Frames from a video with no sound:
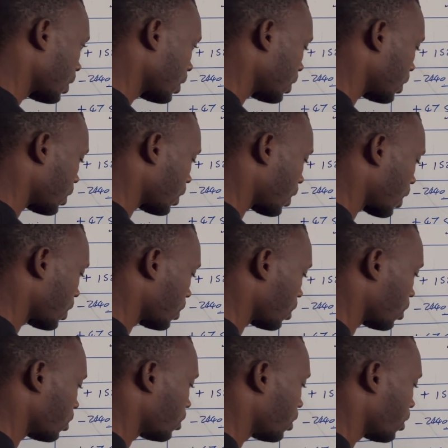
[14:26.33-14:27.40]
300.
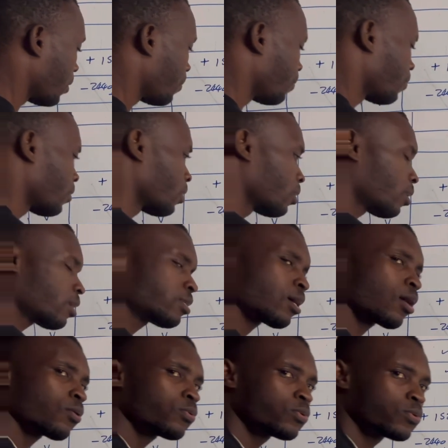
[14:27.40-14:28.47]
That's
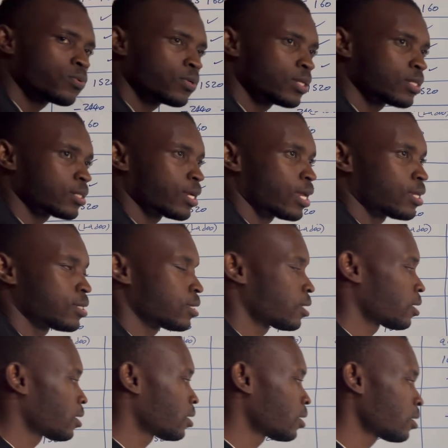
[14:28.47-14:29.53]
how you do it, guys.
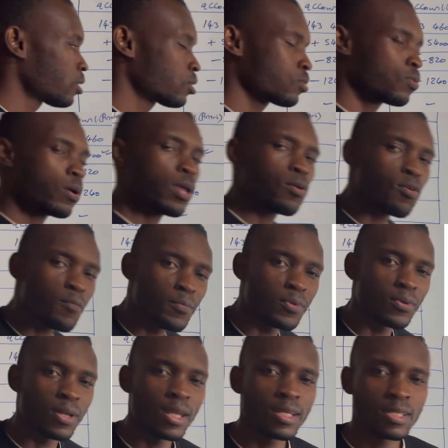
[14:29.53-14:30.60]
So I hope you
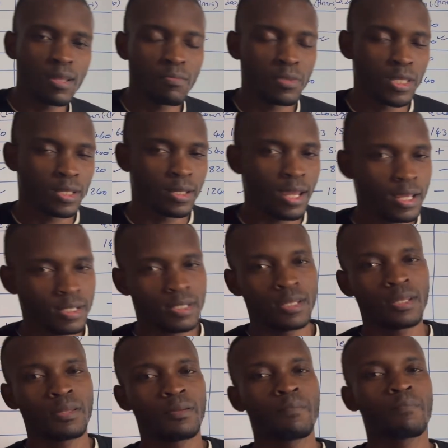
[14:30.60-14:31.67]
learned something, guys
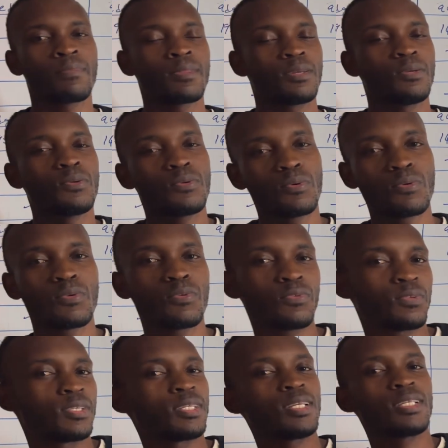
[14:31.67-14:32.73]
you know,
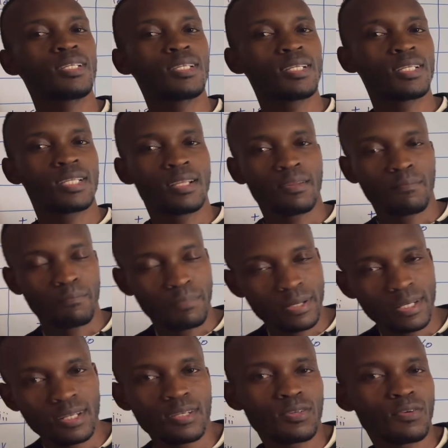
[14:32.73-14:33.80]
since
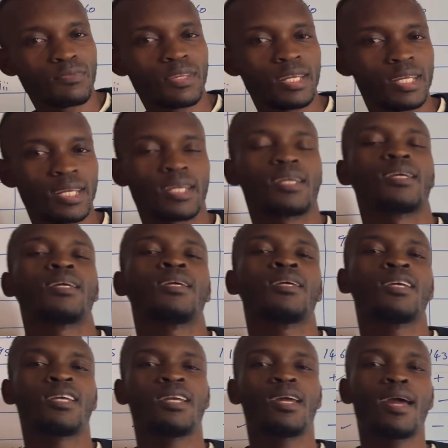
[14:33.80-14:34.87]
beginning of the year,
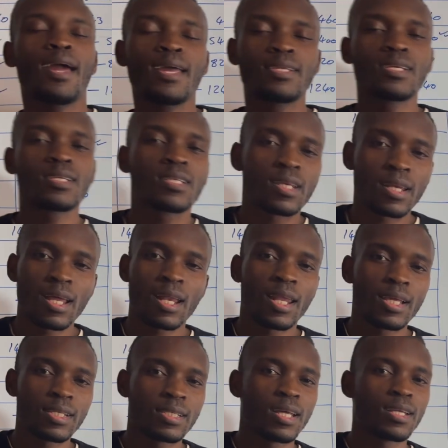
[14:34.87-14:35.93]
I just
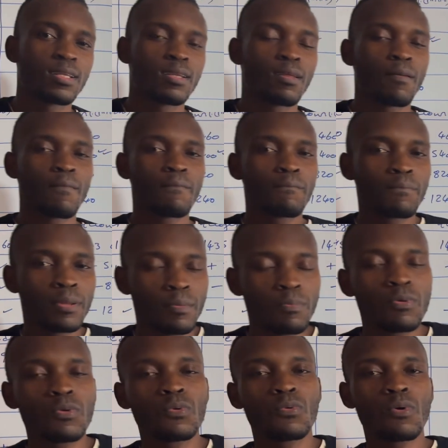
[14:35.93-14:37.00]
realized that
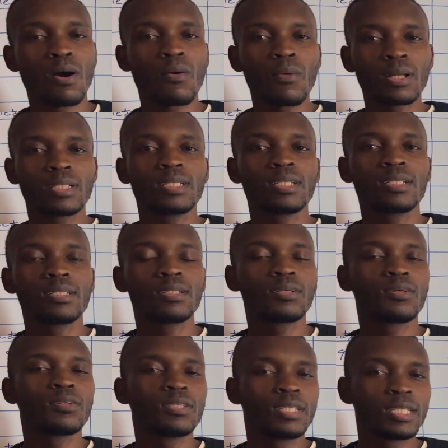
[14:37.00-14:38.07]
people who are watching
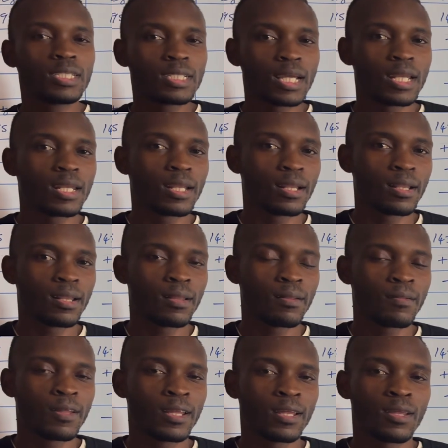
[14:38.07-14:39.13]
on this channel,
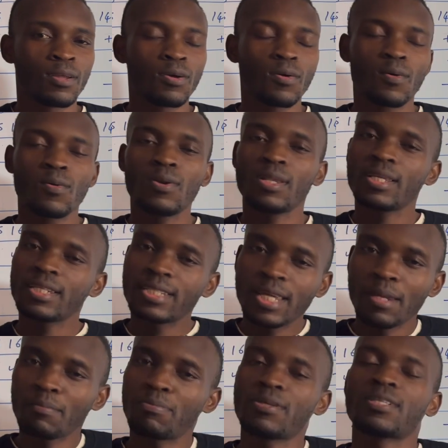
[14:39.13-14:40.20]
only
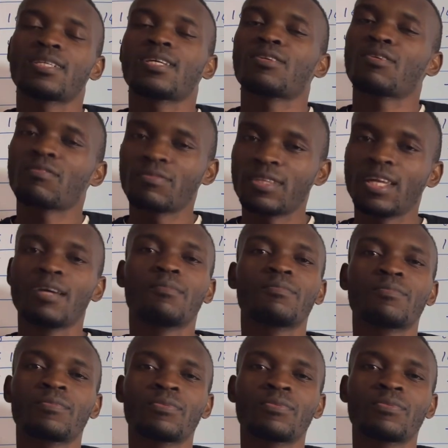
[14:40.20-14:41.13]
10% of them,